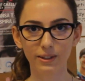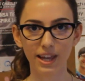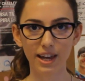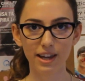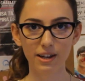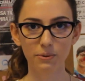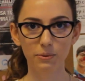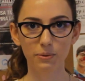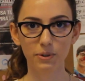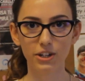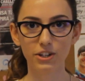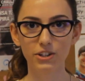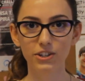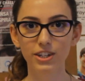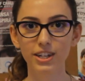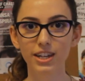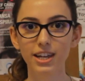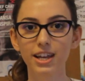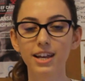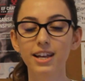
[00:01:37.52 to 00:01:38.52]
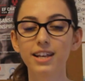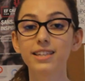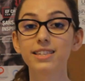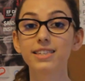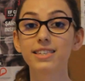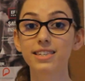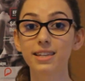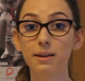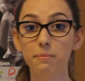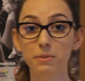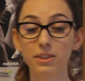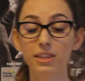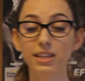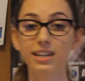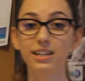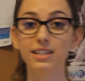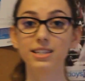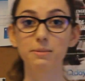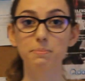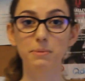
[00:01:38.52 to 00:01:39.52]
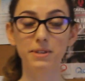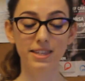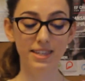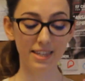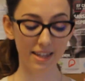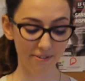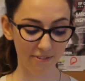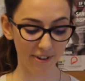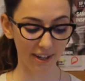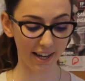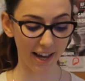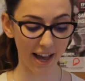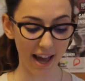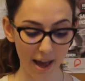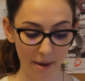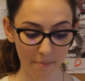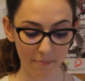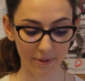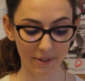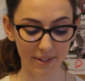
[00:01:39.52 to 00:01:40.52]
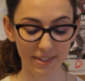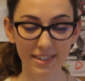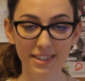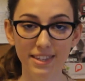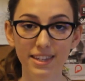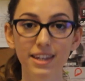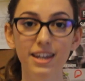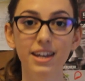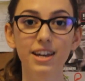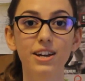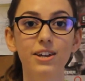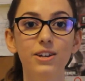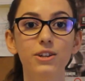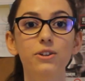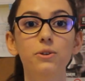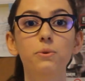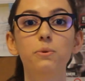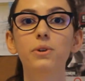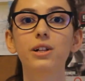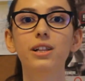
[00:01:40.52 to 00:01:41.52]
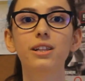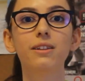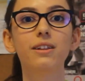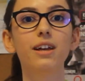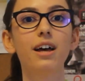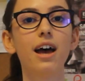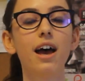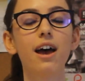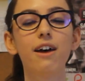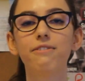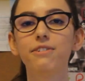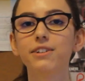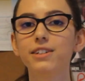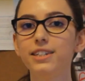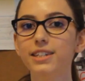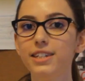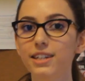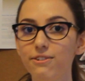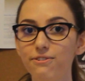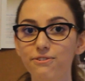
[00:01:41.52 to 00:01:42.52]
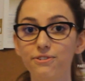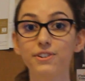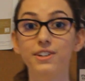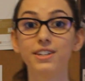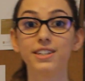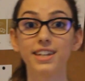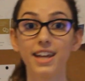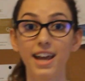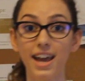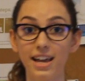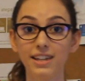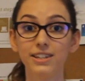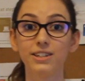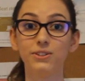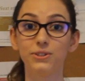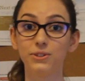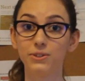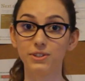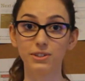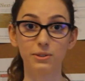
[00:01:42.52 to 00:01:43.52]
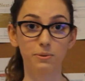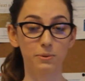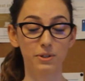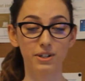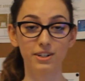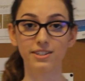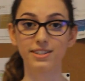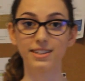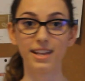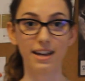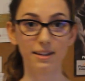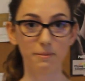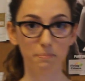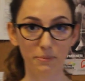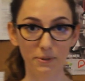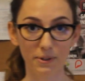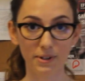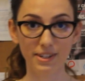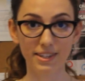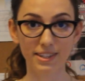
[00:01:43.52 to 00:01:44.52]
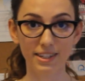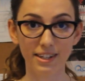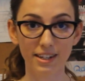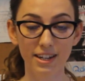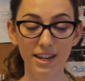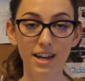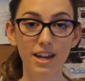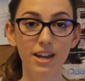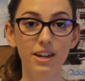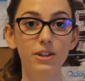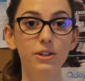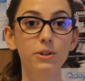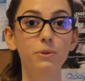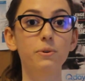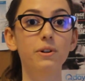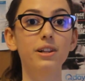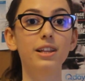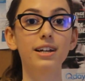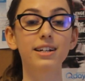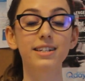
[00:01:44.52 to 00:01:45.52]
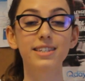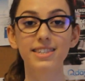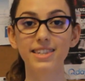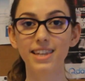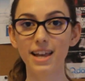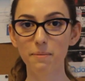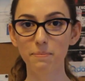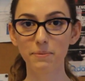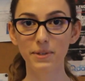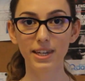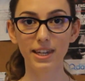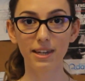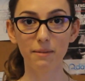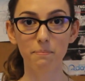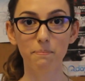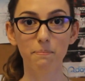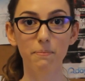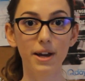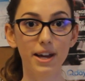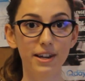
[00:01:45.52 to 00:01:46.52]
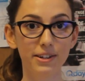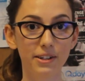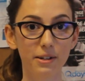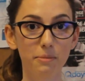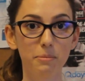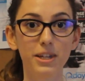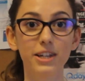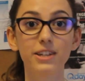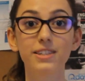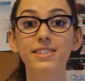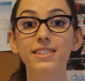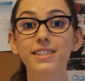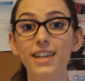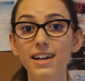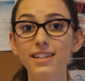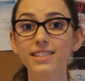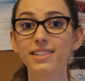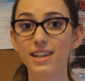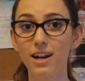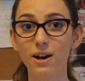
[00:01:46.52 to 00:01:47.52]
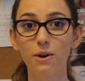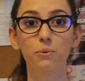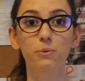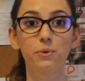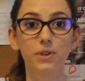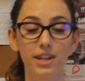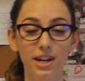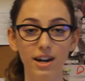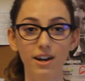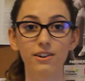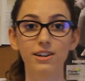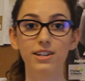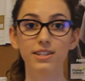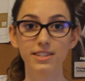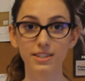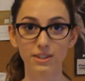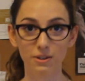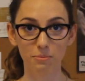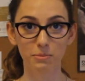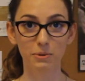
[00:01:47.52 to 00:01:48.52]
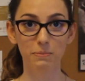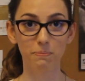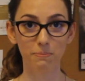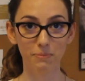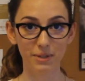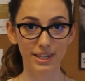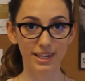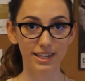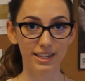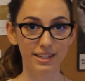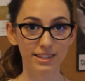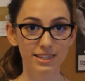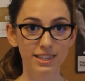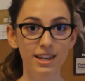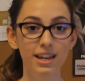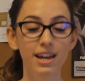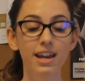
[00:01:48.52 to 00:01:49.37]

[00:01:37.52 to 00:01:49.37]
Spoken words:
language, something specific happens. You will have a different attitude towards that person. You will accept him better, because that's how we are as human beings.